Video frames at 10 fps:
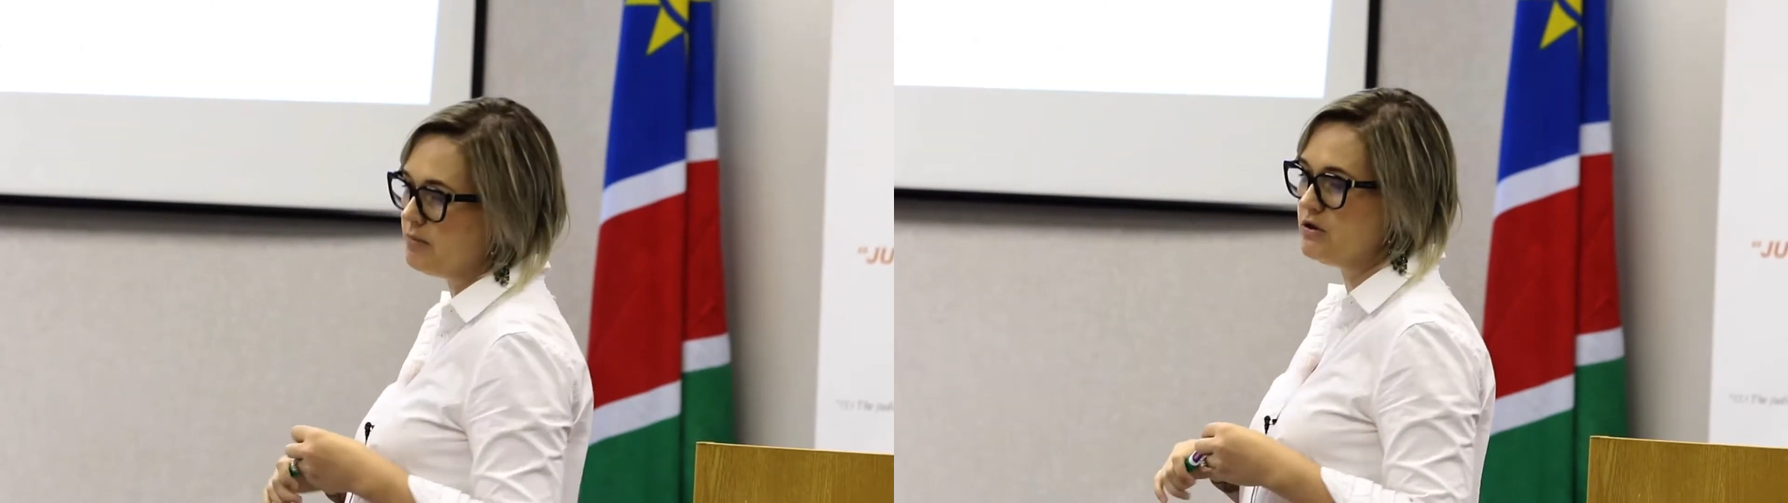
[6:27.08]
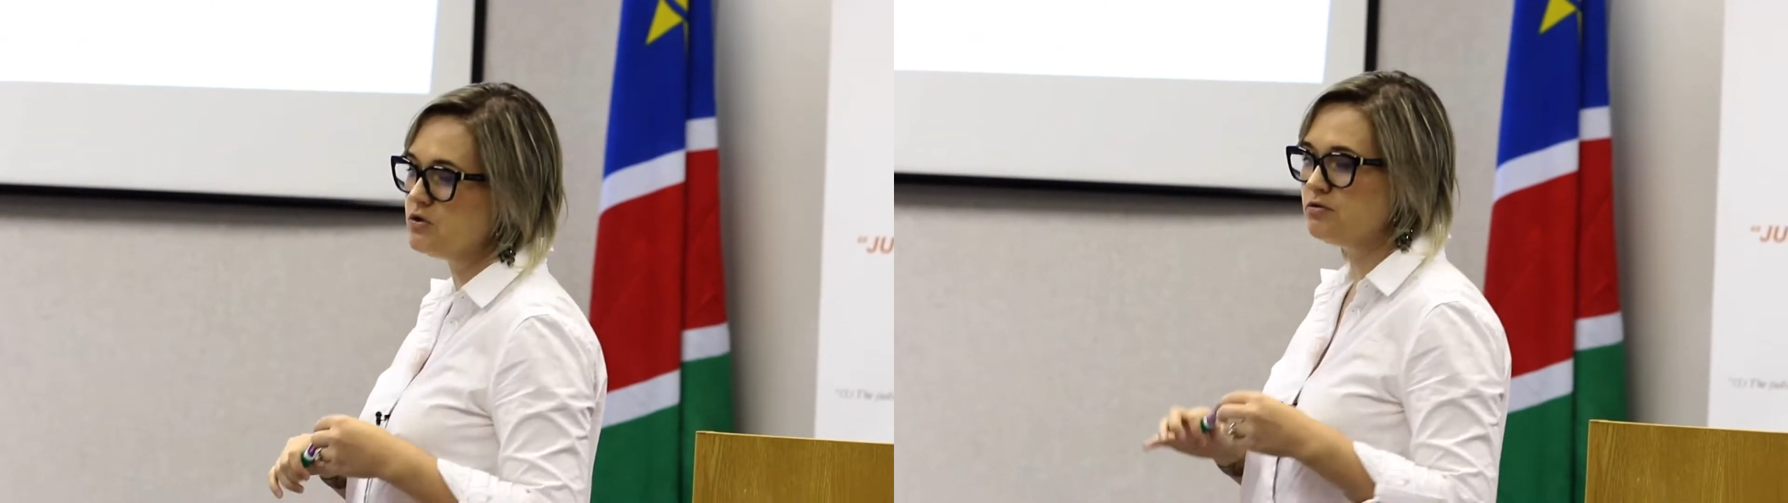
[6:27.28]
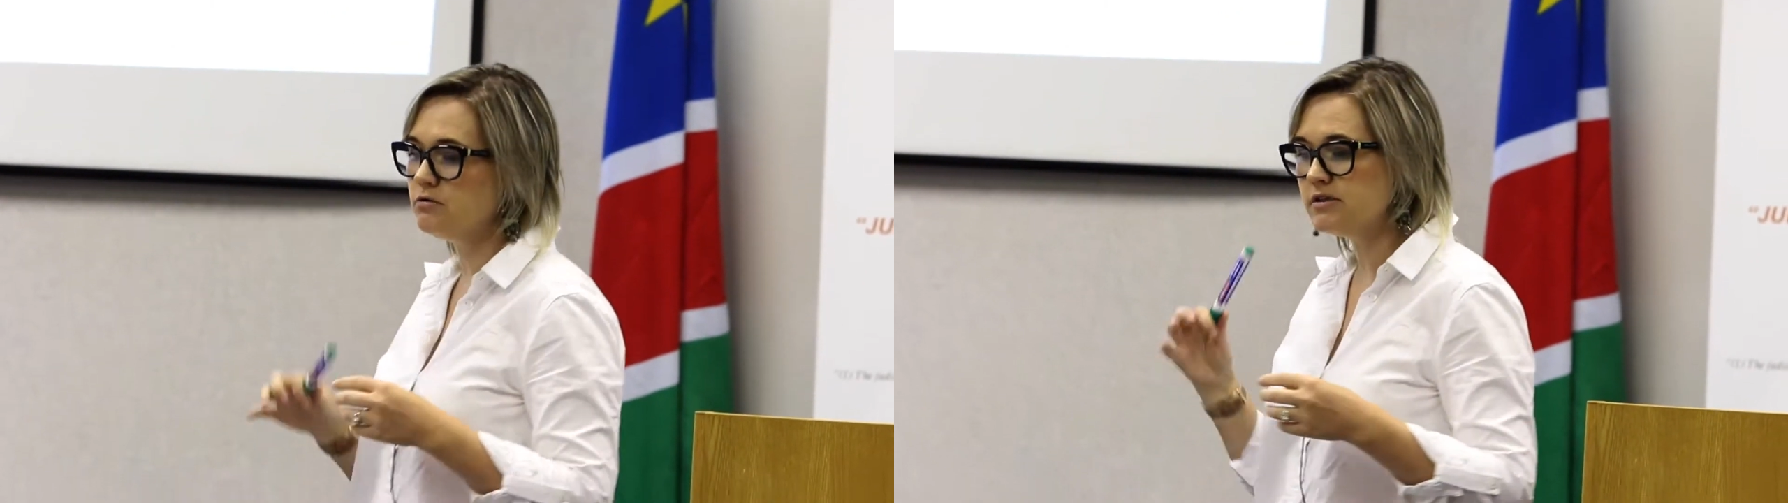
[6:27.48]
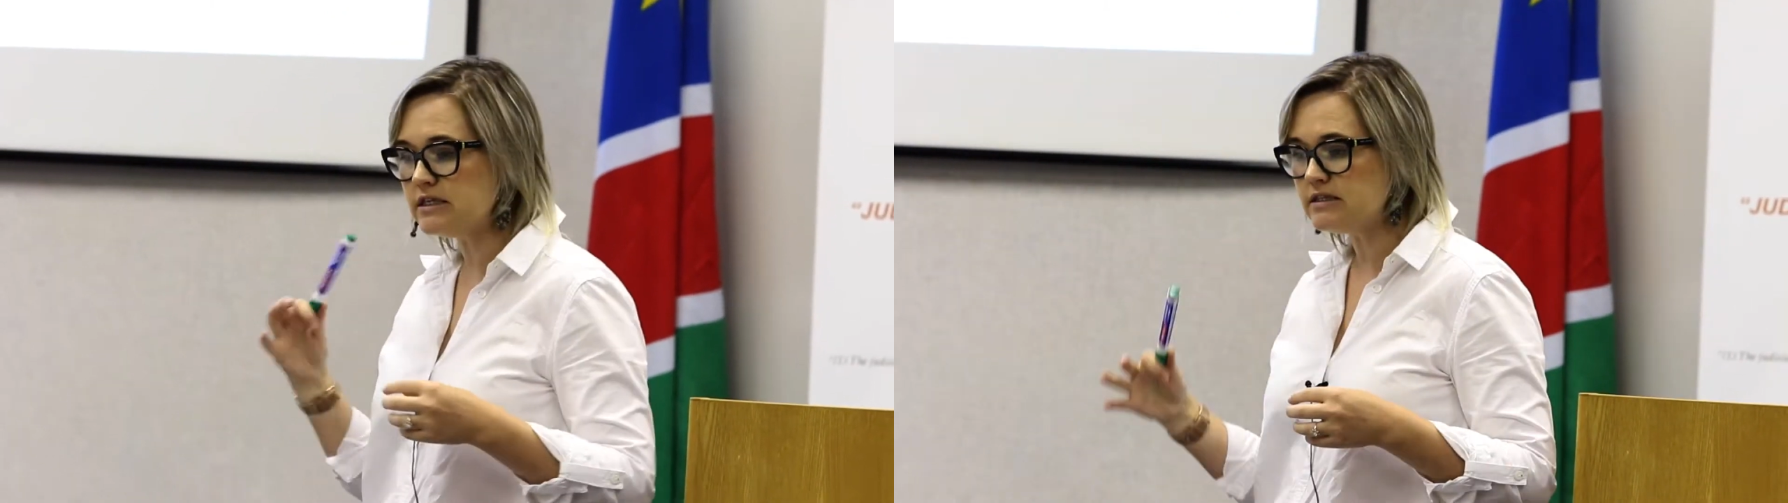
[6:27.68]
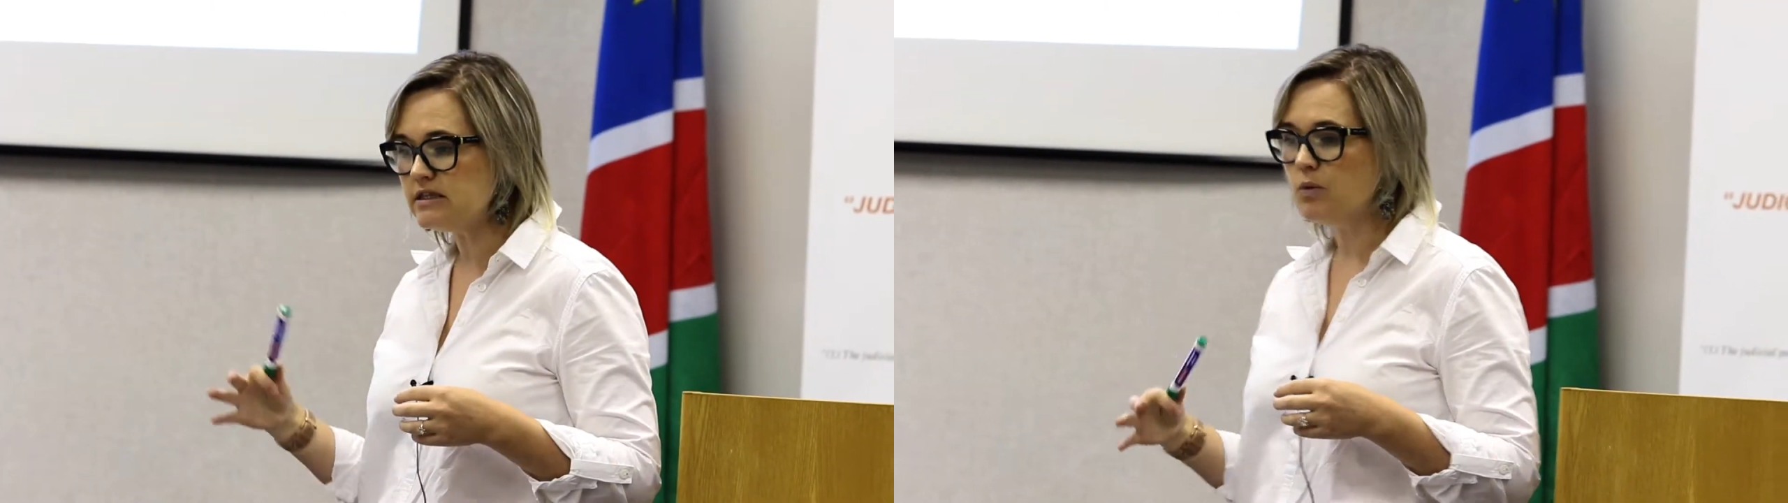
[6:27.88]
because Rule
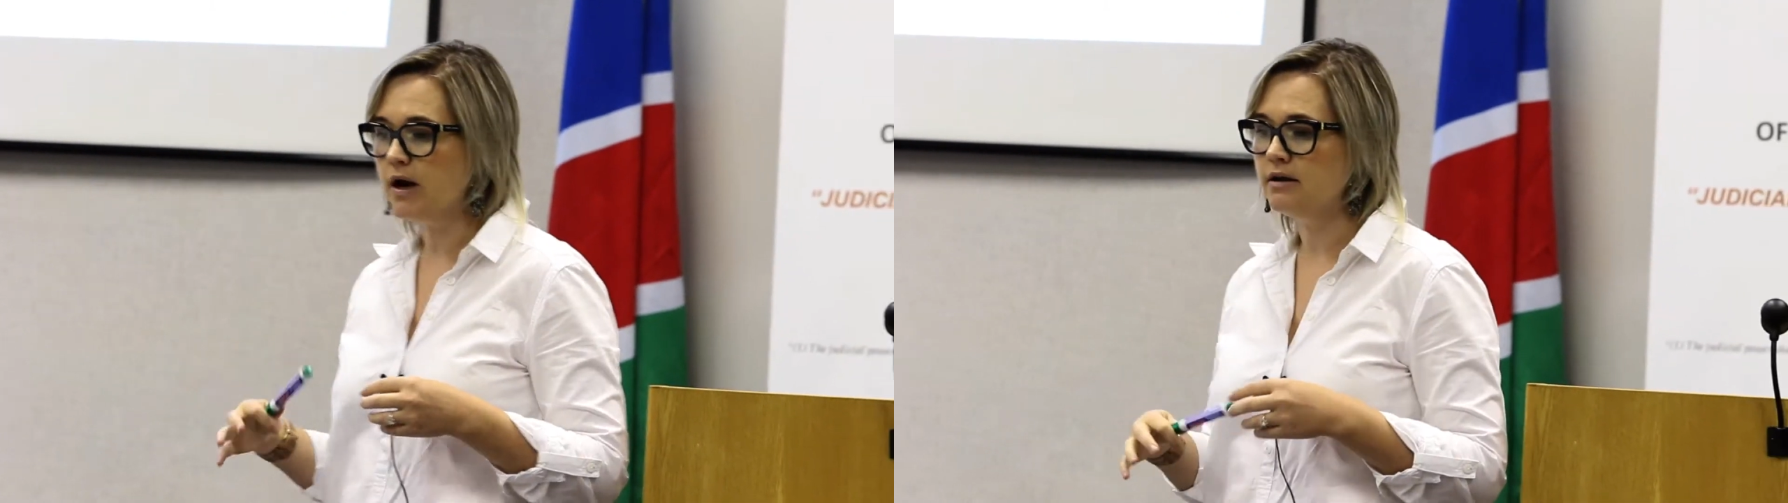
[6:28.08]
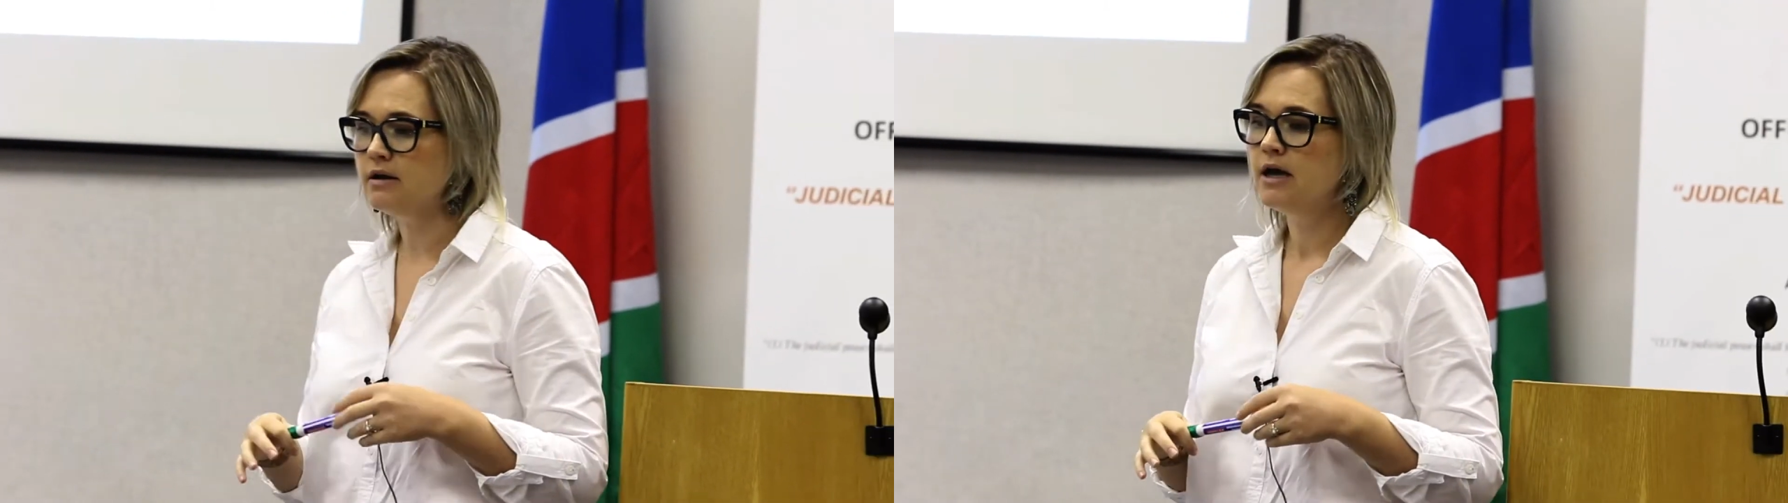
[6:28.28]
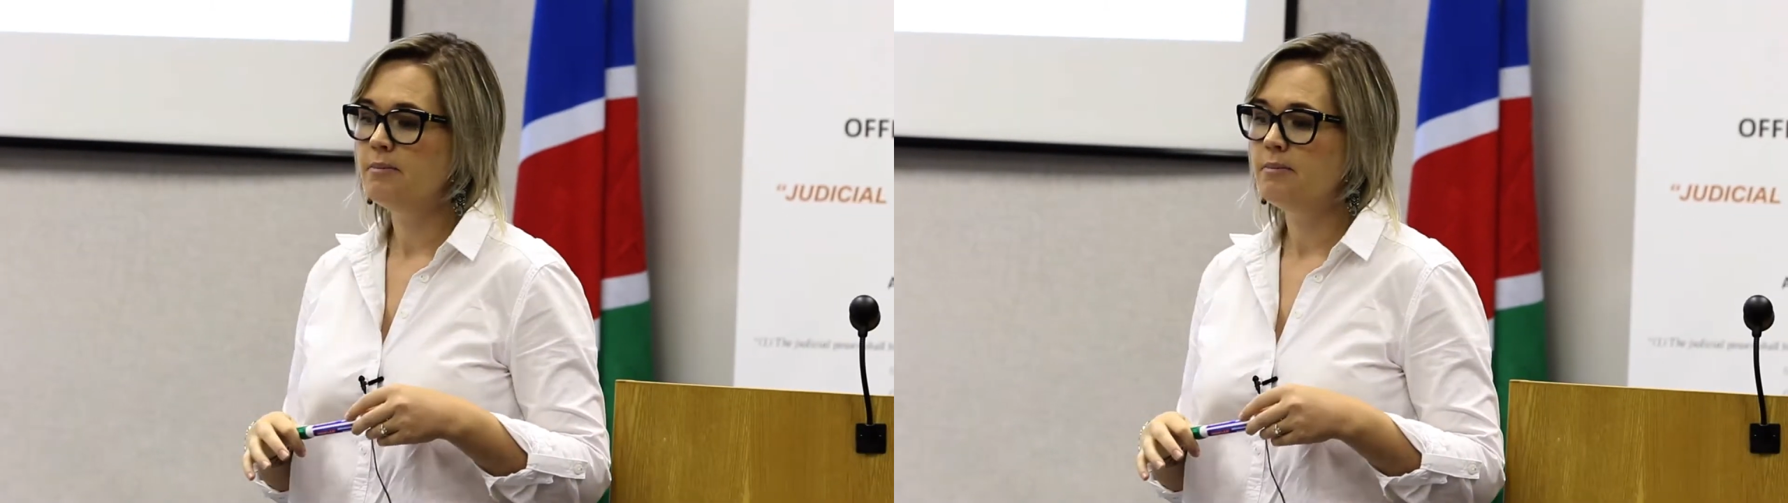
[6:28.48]
61,